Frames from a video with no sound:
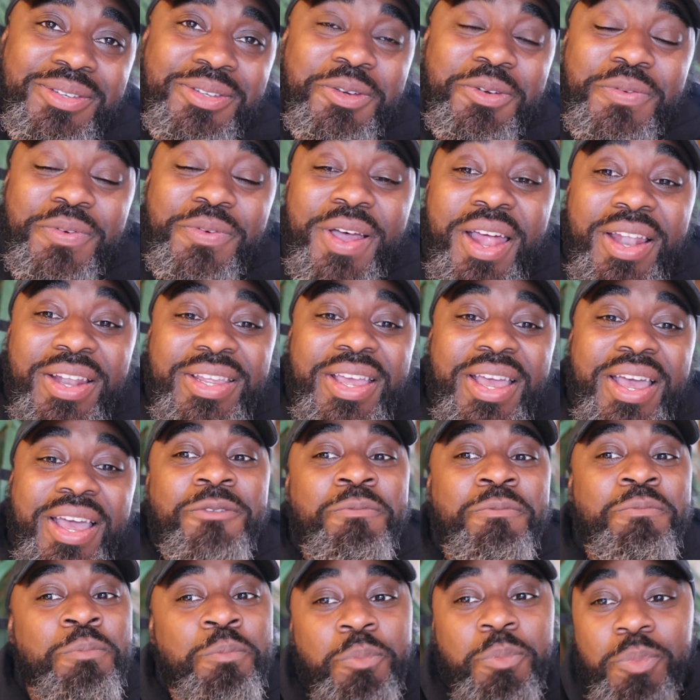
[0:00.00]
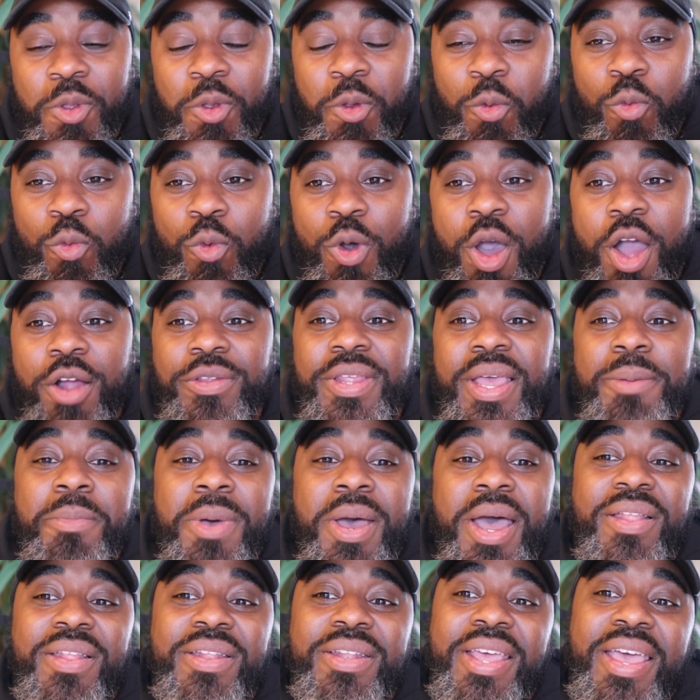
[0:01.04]
So finally, I walk that
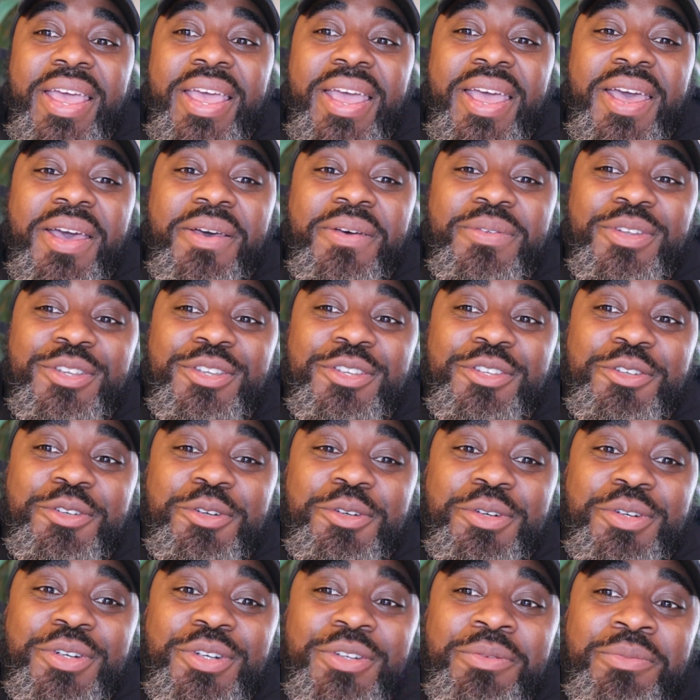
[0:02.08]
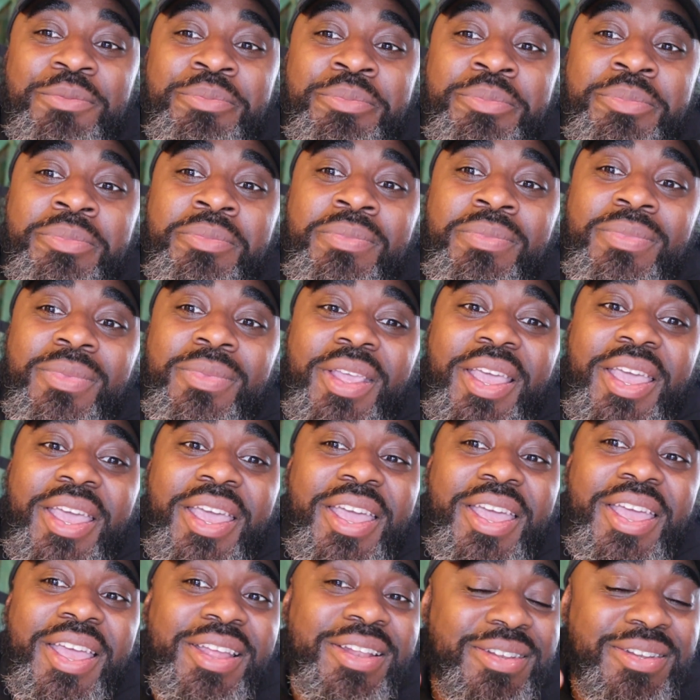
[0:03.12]
mile and a half to the school,
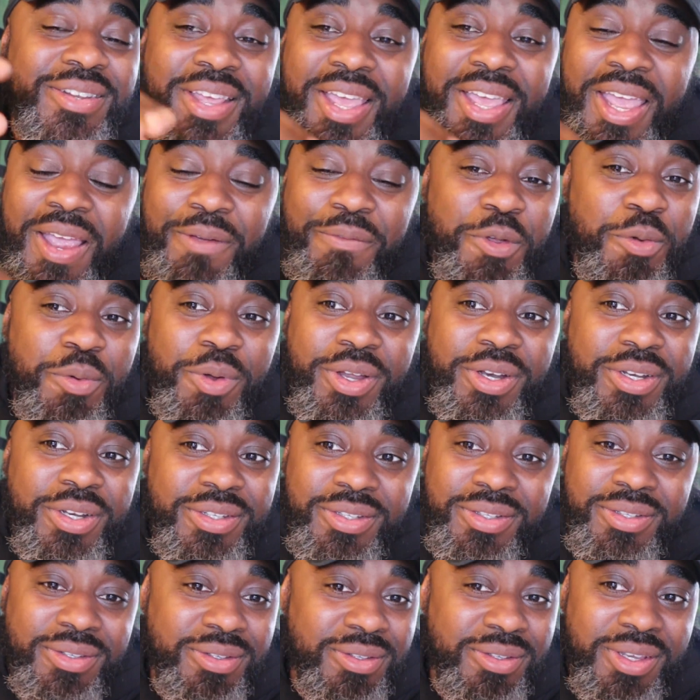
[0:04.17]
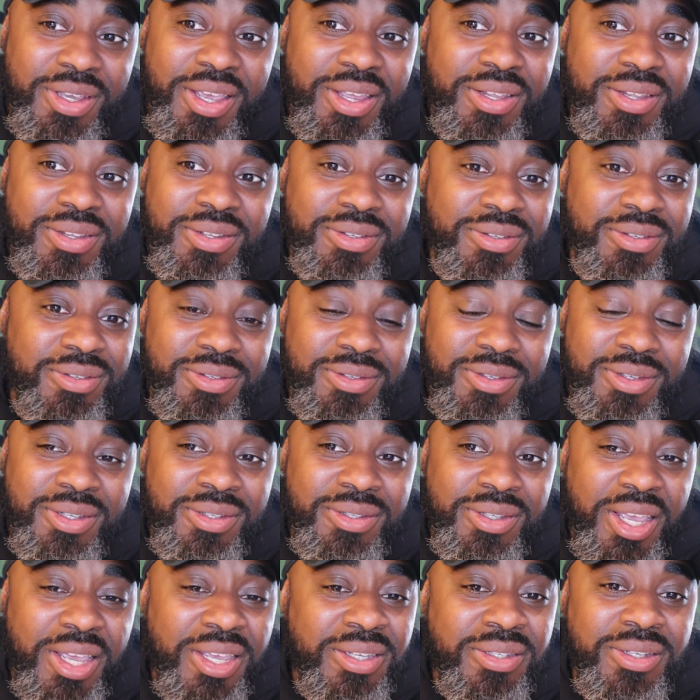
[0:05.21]
and everyone is in
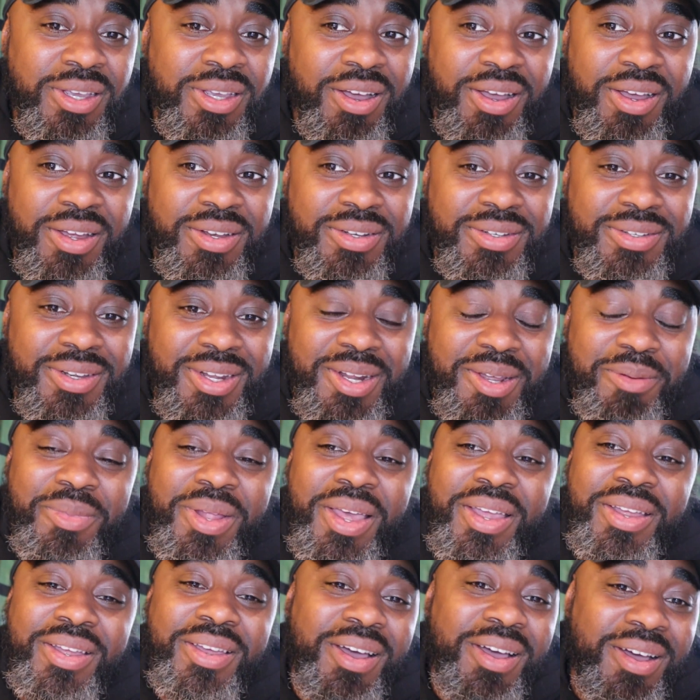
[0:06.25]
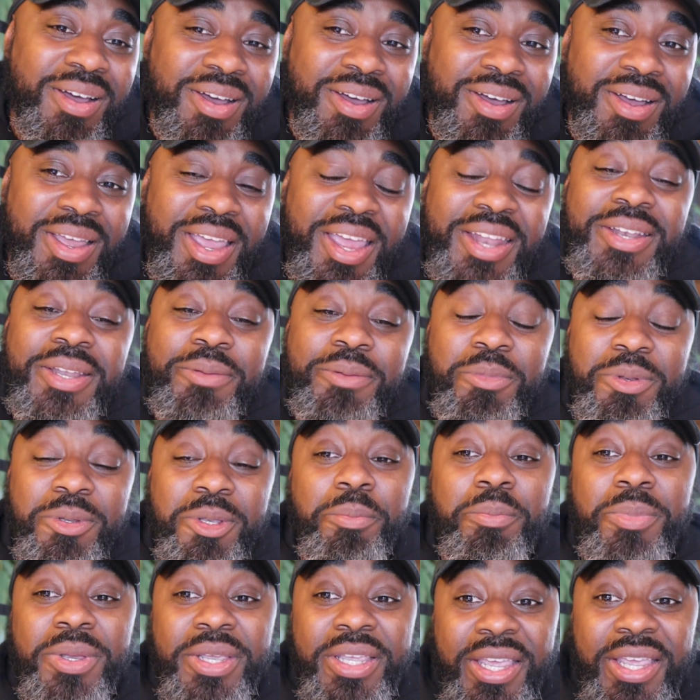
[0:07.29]
is is gone, and I'm like ah. Oh. And the
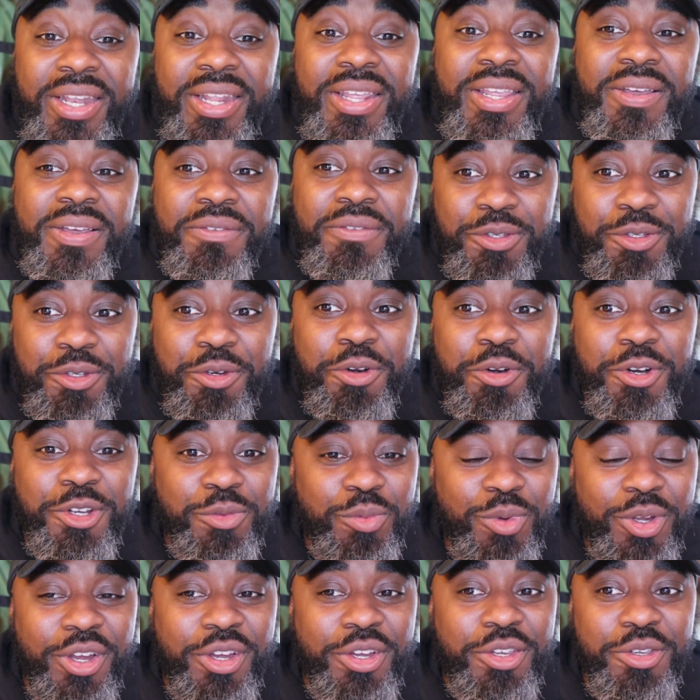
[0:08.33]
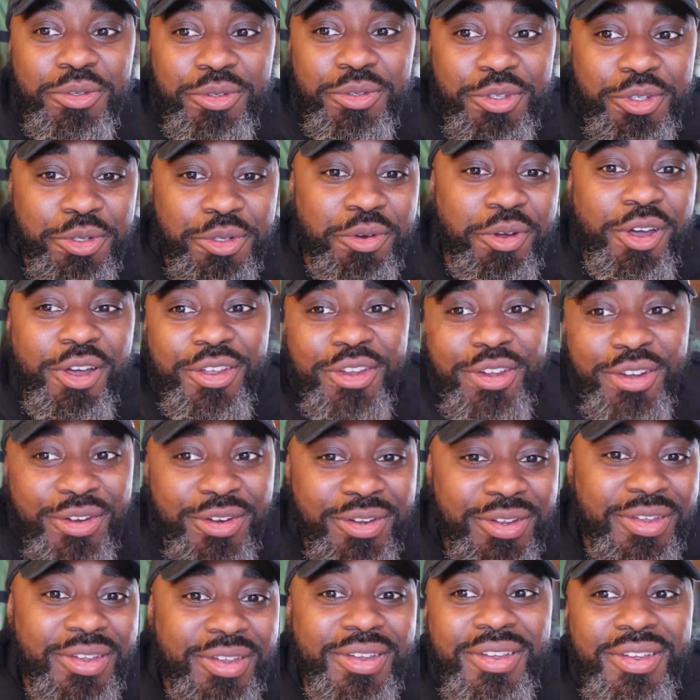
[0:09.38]
beginning of the school is where you do all
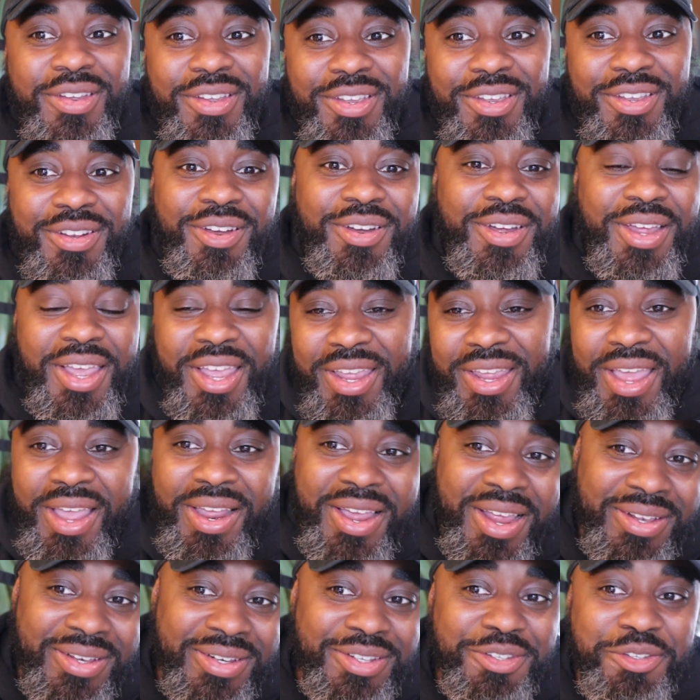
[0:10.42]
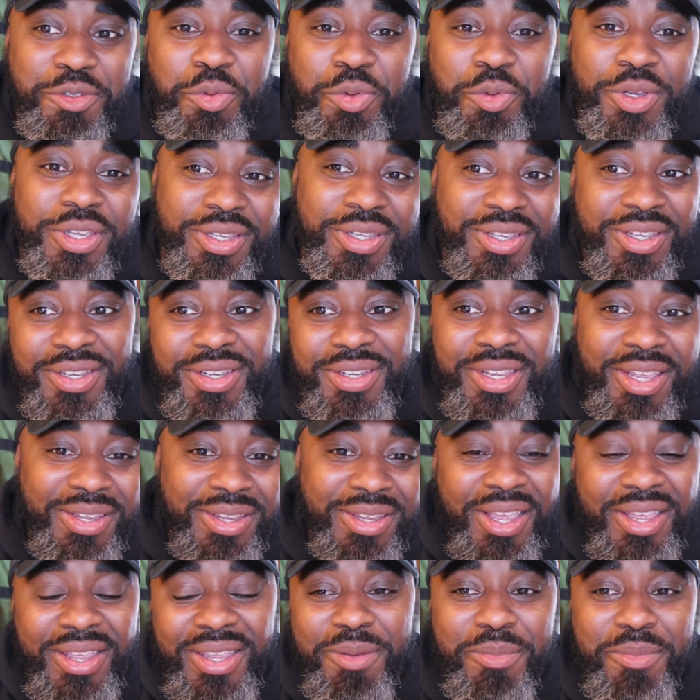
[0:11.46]
your you know, hey, I got this Twinkie, give,
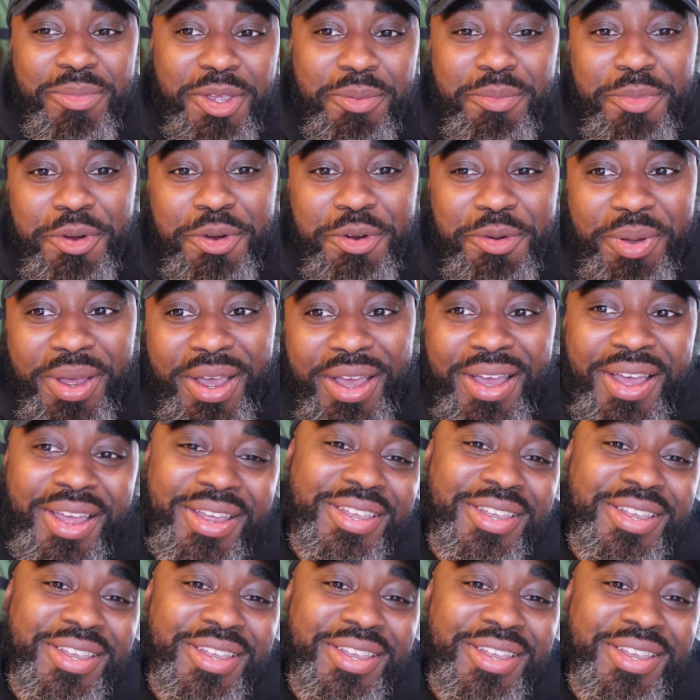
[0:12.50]
give me a moon pie.